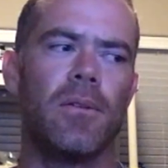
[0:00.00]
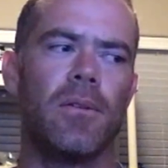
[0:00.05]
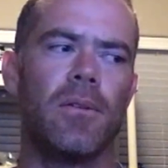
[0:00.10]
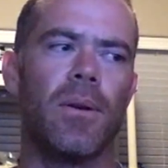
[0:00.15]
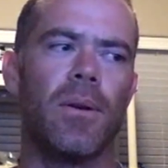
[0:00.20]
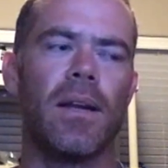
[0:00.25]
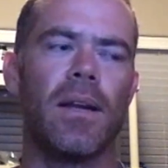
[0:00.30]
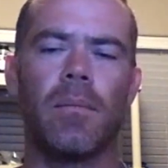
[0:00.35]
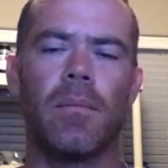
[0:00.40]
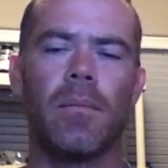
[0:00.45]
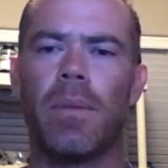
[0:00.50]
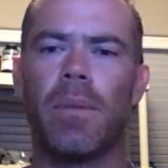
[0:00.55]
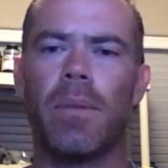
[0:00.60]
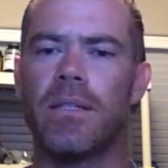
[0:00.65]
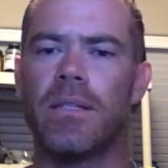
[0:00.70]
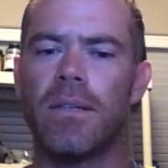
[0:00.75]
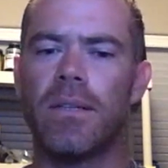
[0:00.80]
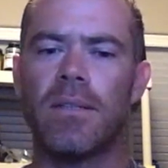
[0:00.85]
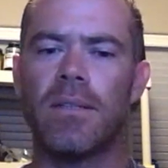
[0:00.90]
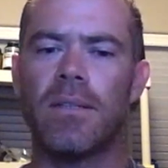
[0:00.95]
Creating
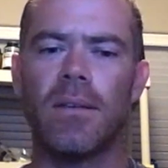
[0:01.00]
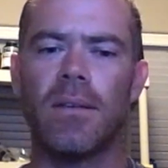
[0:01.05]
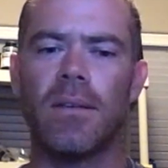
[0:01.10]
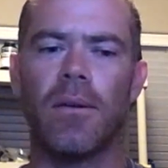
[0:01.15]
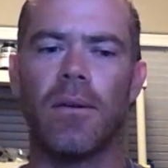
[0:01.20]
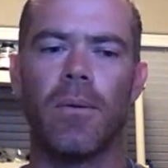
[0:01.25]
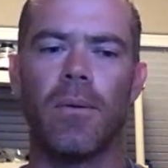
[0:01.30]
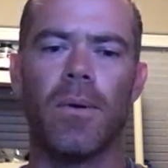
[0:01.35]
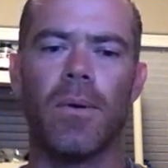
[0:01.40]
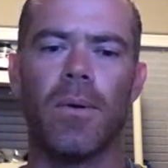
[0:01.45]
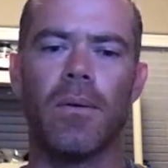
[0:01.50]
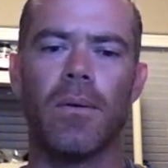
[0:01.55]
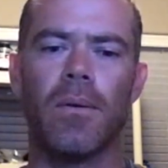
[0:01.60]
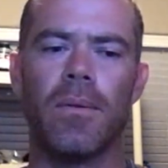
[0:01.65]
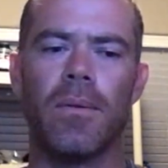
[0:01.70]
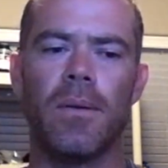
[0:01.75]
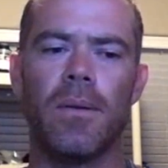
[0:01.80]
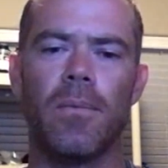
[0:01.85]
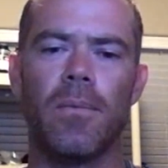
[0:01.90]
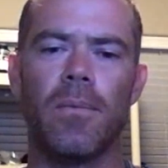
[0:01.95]
budgets.
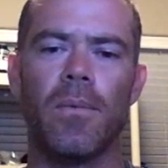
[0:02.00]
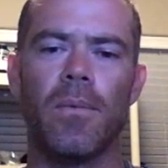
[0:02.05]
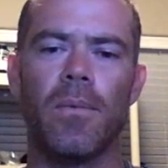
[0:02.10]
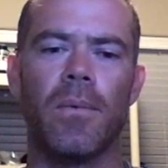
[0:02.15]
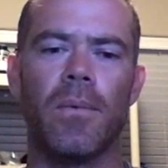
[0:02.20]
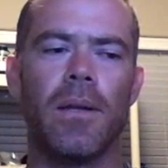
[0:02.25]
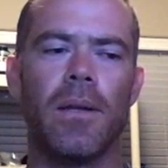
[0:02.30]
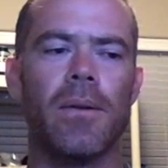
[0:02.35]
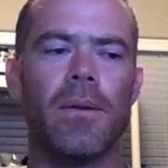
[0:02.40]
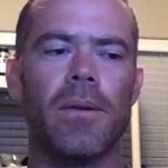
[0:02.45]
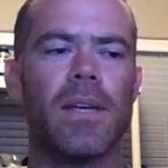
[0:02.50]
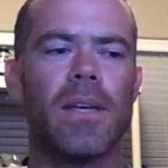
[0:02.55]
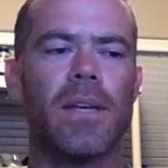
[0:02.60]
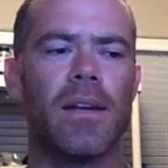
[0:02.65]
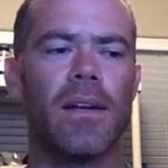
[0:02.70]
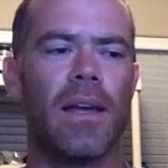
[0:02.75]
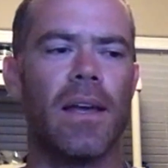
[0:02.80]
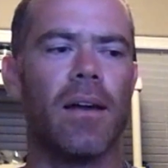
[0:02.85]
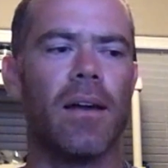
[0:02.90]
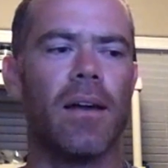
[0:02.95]
When he was
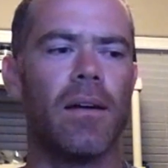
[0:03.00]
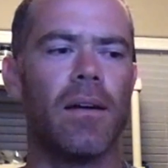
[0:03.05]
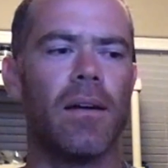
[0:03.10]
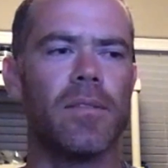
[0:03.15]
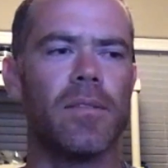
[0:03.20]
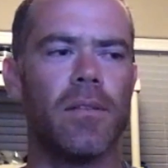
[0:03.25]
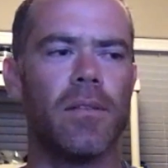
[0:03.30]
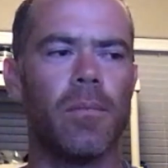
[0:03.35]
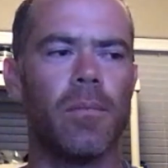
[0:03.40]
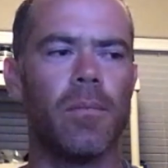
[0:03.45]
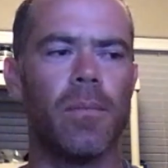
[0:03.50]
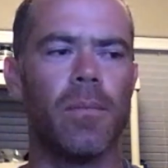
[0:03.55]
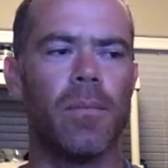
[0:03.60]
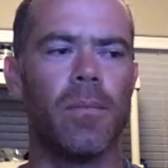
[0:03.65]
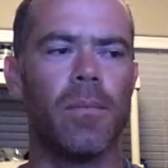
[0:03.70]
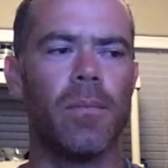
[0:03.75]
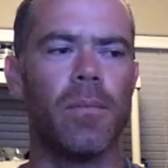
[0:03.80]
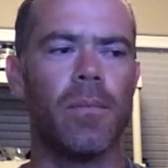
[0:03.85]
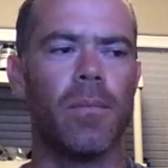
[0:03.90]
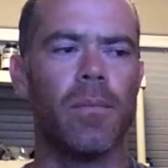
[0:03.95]
kind of down on himself
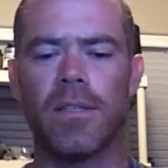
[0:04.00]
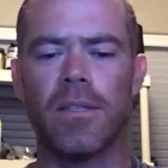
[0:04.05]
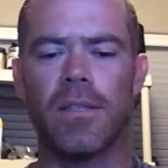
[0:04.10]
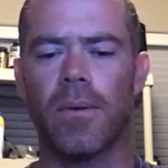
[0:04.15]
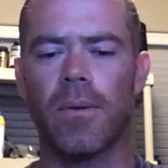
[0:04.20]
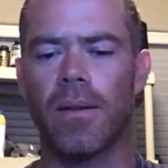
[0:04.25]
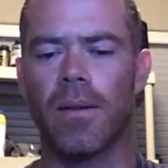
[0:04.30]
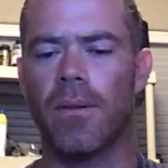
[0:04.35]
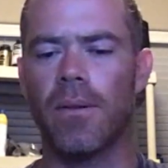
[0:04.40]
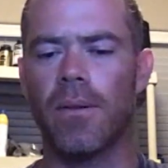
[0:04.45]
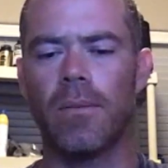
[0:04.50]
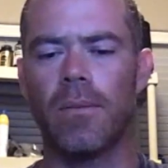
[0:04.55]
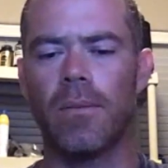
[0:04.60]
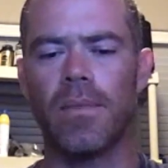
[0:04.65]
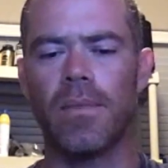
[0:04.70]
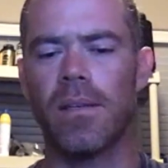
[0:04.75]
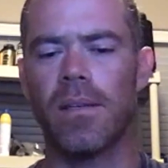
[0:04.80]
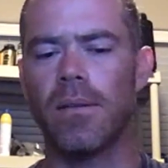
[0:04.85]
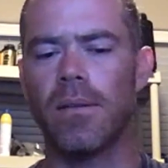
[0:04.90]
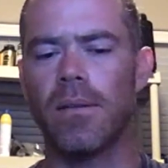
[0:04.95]
about it, basically what I told
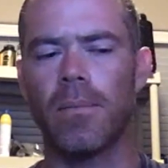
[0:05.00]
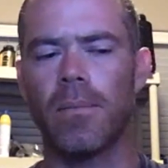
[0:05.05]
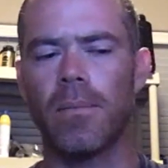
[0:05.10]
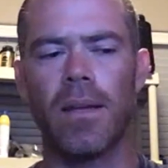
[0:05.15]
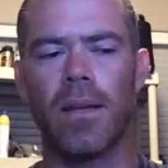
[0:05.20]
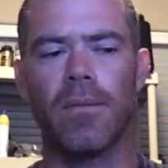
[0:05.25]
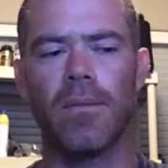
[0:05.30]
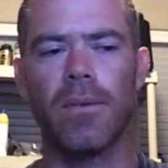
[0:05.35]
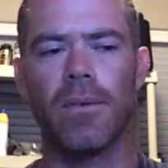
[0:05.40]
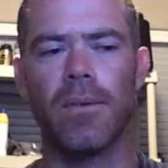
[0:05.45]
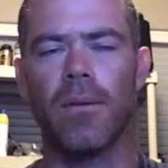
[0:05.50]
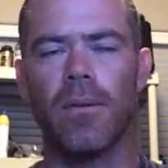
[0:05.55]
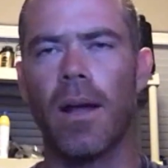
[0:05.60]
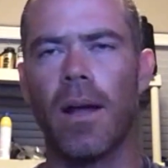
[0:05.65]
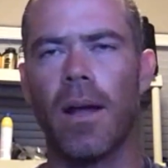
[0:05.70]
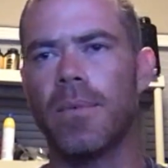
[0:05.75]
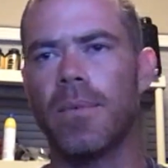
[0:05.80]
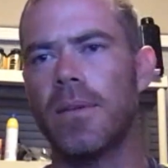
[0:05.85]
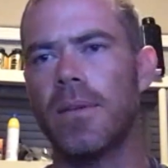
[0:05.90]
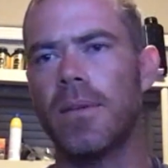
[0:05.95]
him was, look, man, if you
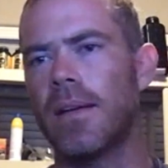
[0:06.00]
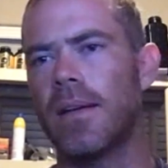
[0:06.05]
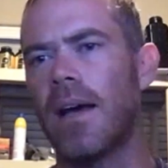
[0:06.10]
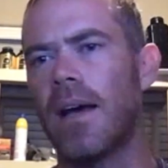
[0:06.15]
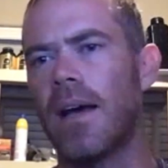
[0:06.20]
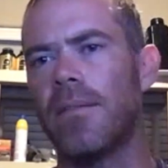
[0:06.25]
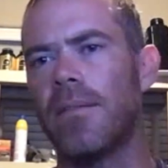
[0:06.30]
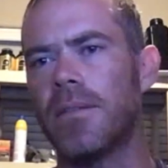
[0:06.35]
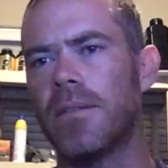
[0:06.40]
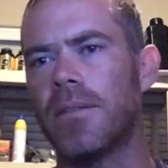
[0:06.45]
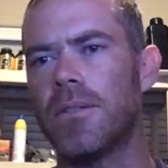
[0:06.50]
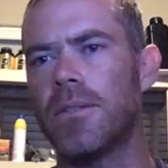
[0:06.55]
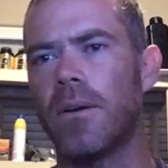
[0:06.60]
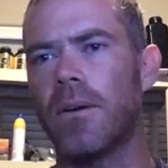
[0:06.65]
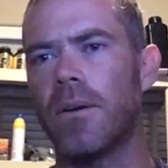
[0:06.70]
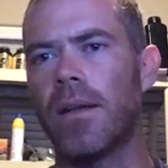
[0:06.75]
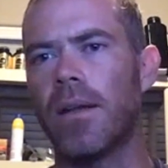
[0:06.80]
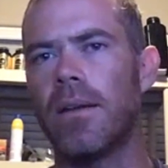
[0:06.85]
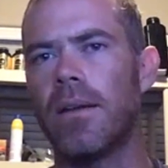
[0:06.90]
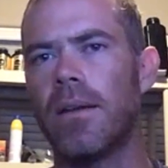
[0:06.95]
grab a guy off the
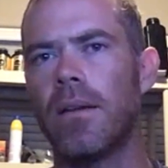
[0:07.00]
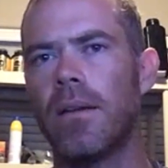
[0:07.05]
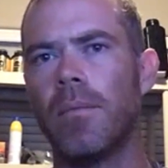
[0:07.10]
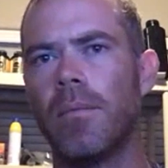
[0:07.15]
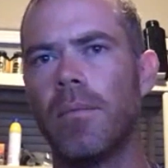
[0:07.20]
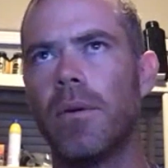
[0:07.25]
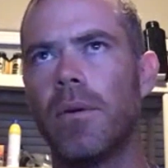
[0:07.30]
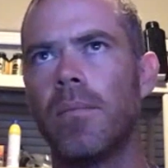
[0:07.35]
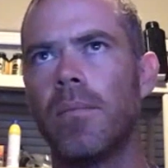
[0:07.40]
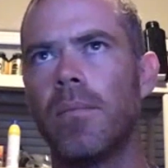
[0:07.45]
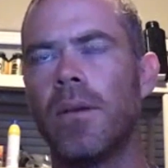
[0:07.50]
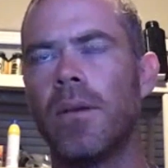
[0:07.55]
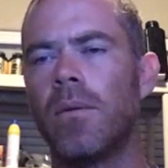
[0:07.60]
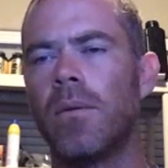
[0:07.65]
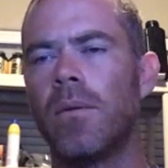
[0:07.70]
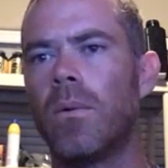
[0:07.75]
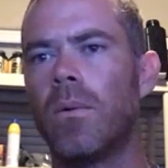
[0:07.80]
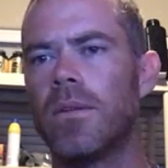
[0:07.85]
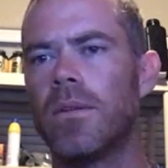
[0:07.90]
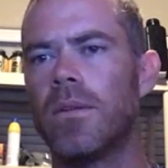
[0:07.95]
street and you put him in
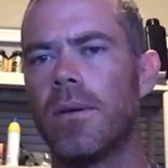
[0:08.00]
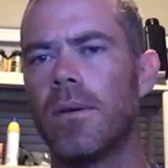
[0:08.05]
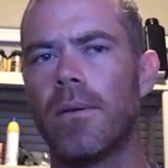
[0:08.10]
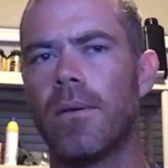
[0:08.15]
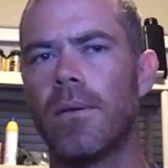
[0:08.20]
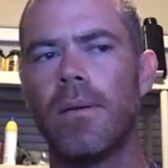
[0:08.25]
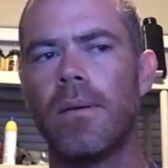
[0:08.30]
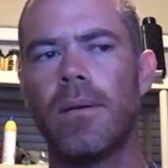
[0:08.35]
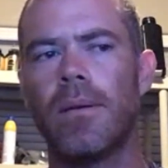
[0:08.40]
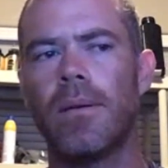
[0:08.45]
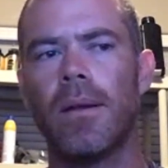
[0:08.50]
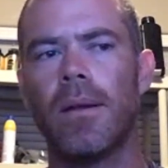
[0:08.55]
a war zone,